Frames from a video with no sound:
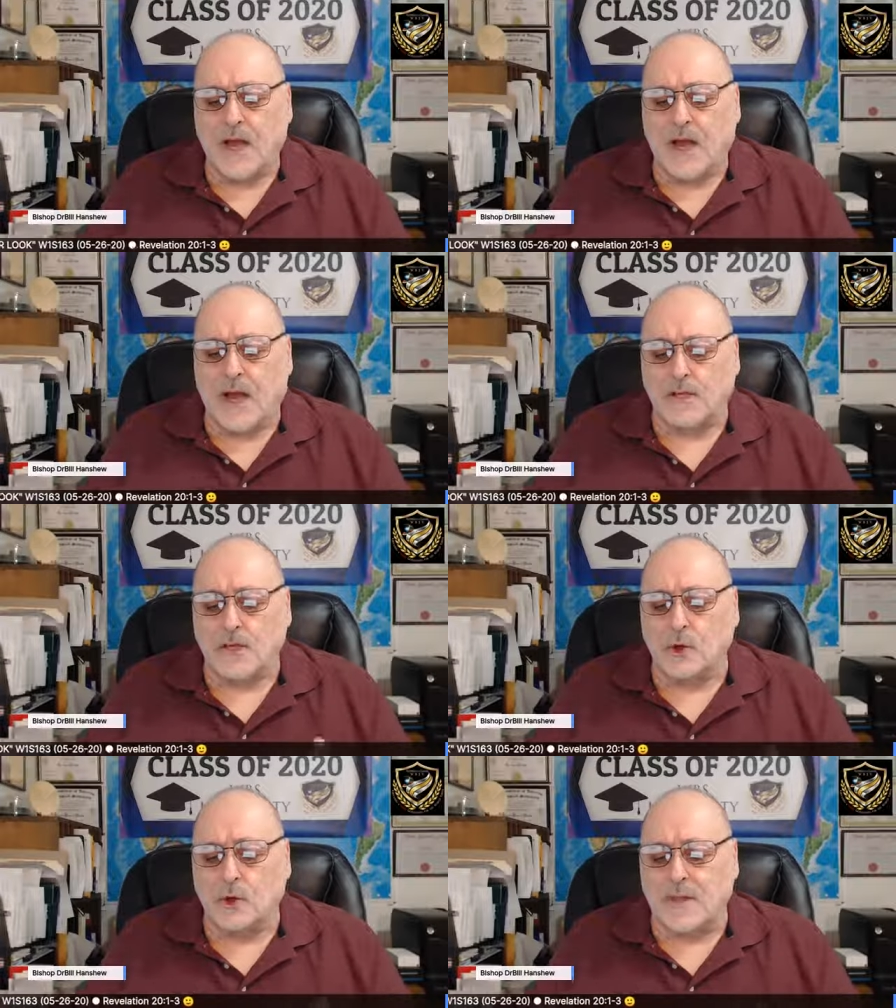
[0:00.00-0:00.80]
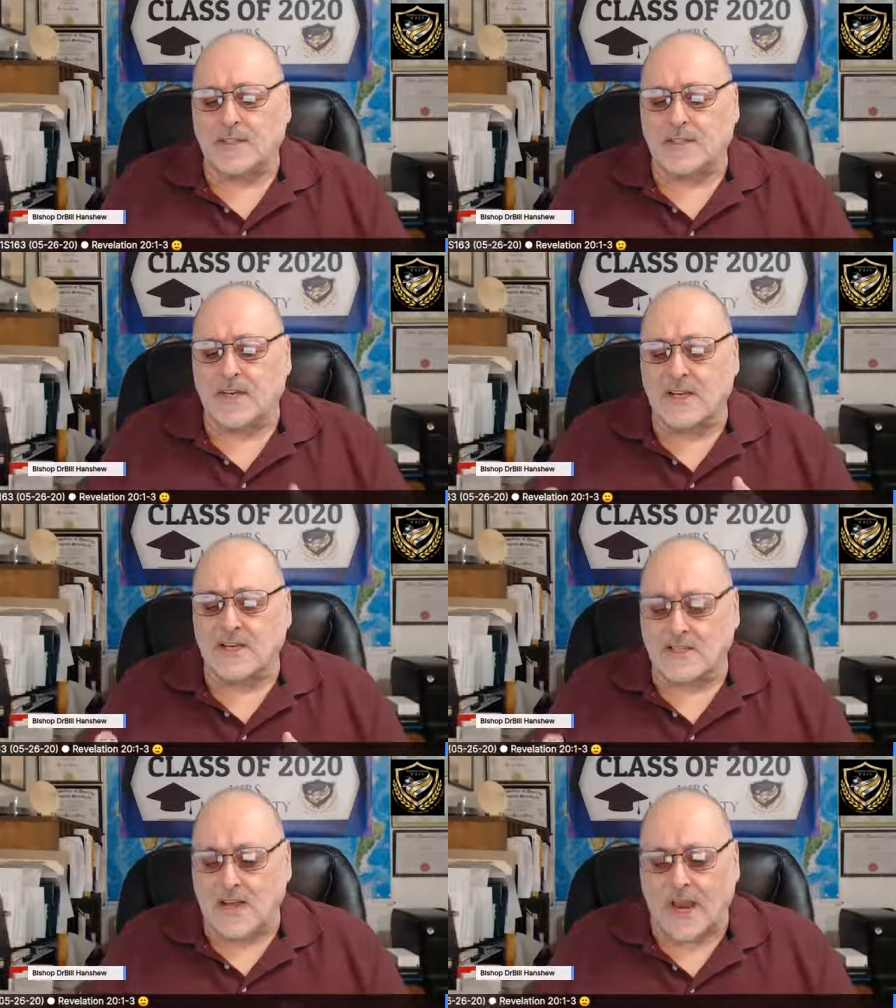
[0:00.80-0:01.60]
uh, to its
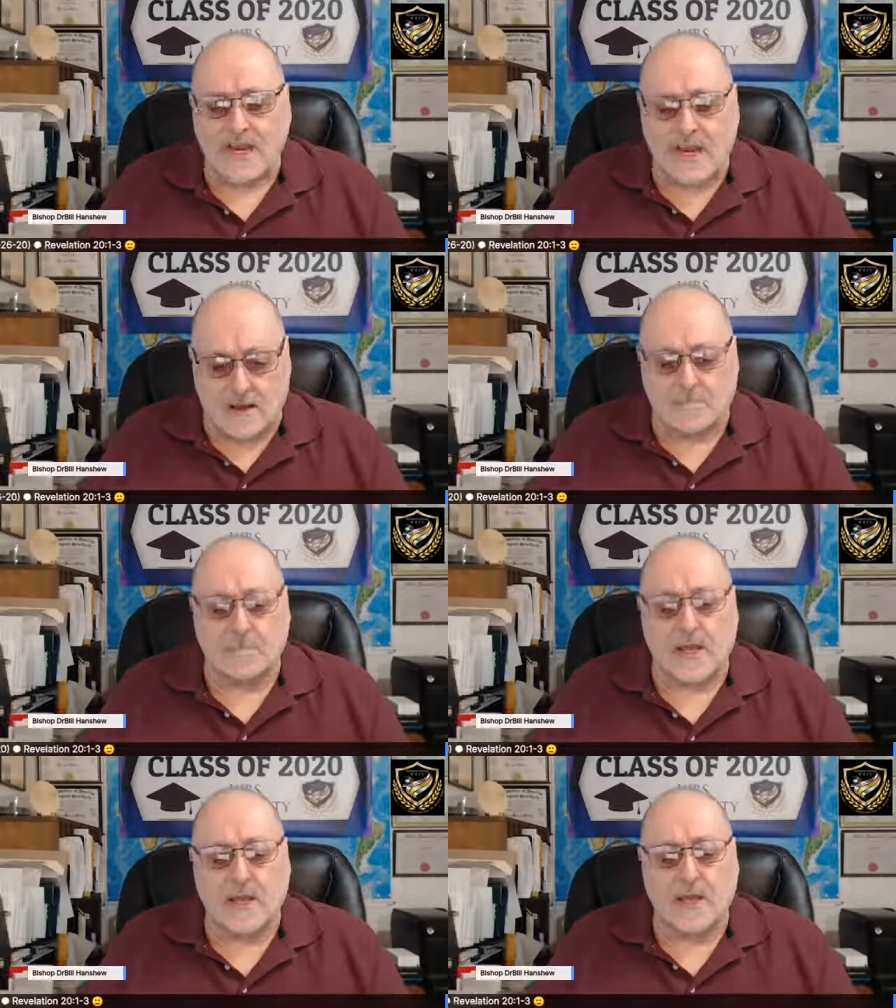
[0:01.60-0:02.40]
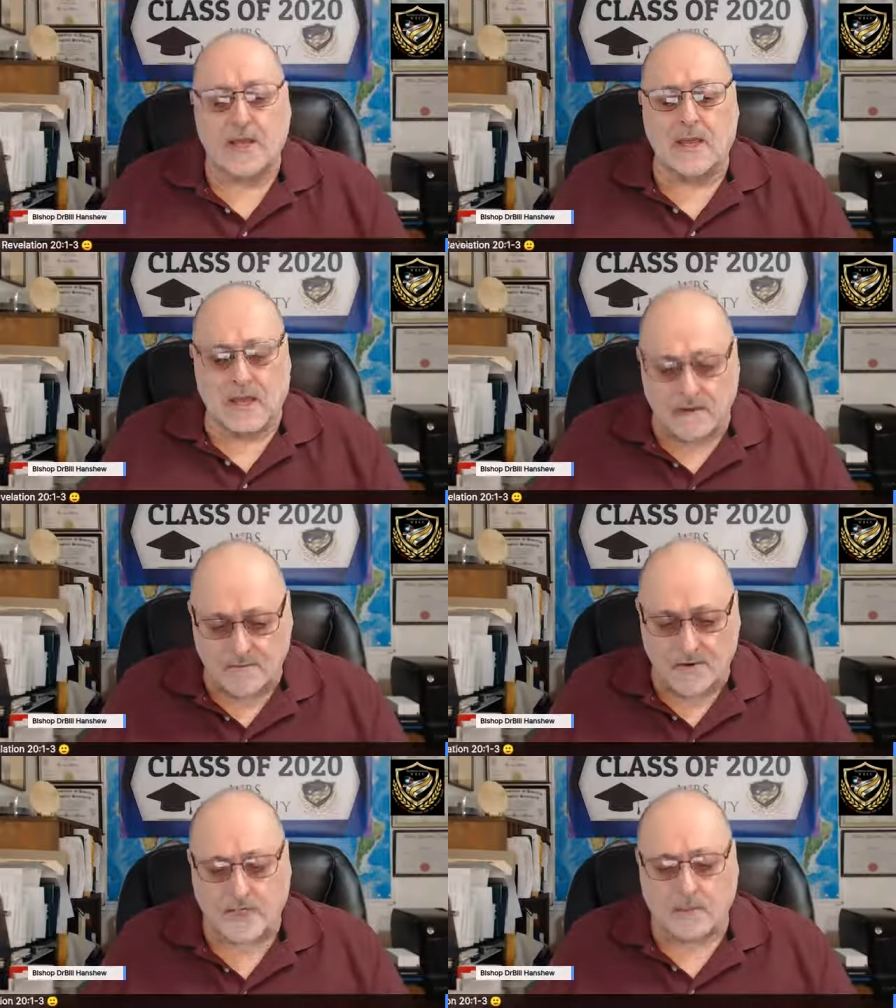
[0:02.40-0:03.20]
state of being
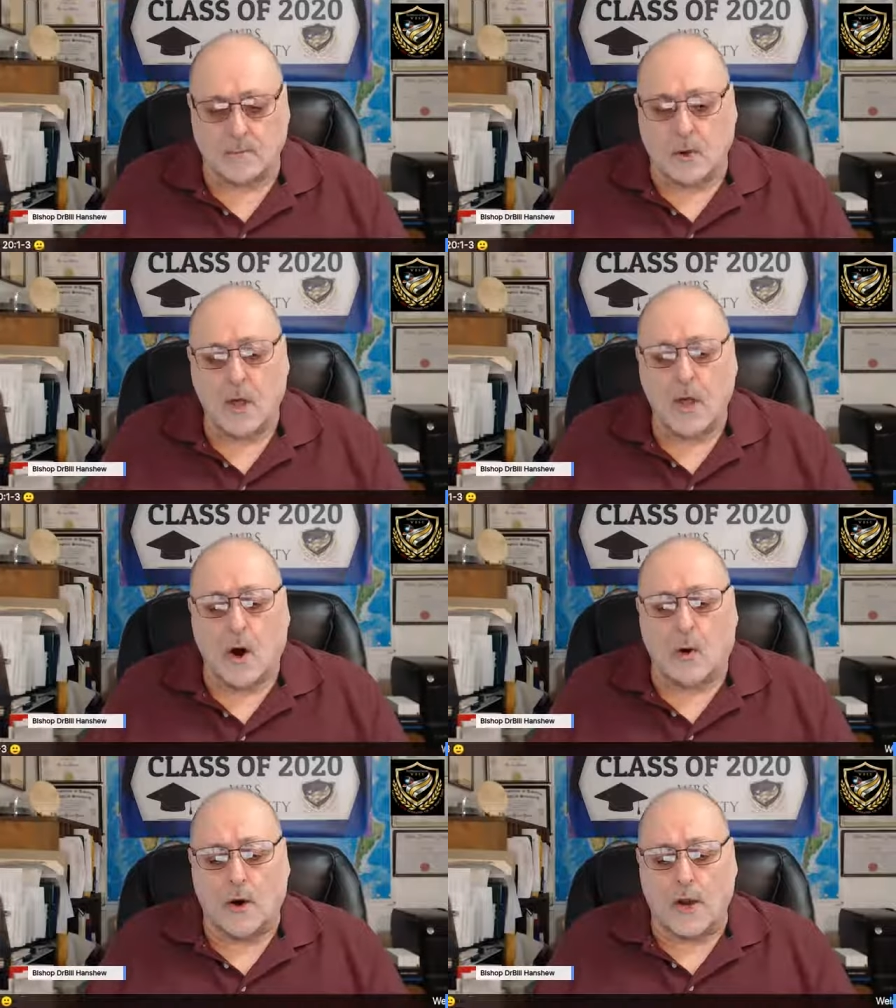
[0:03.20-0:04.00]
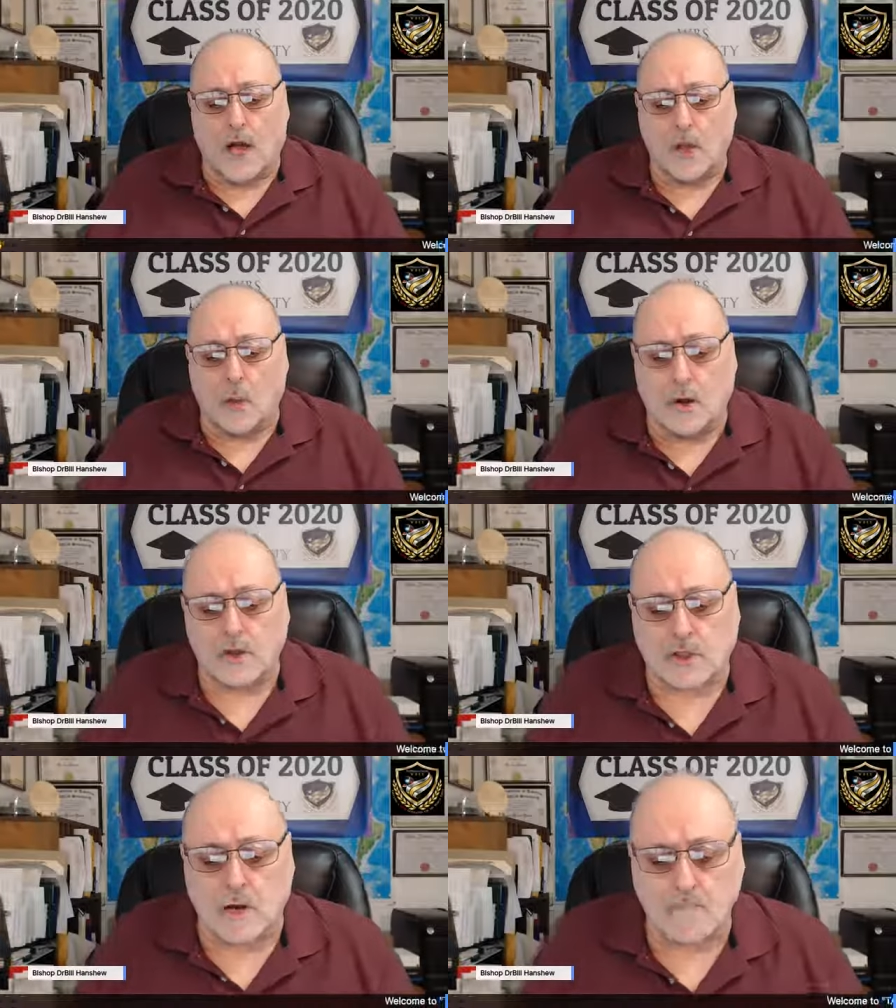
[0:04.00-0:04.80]
invisible, or in other
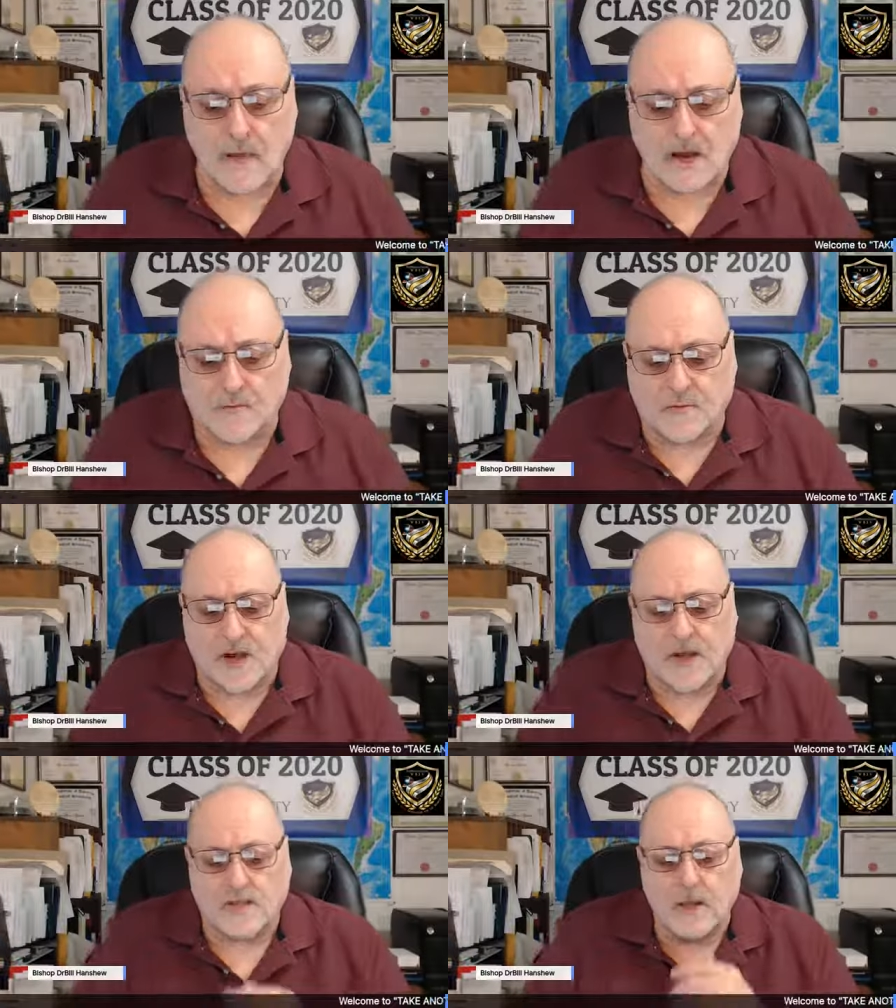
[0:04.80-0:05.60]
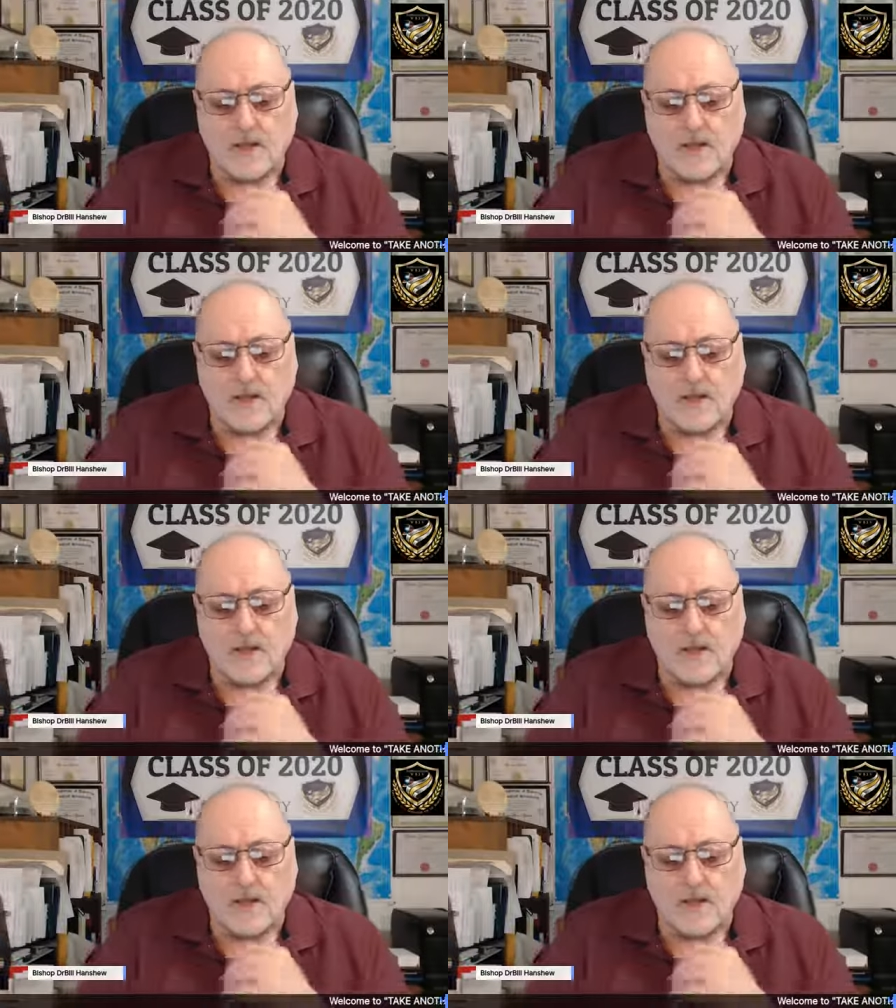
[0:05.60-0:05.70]
words, to manifest.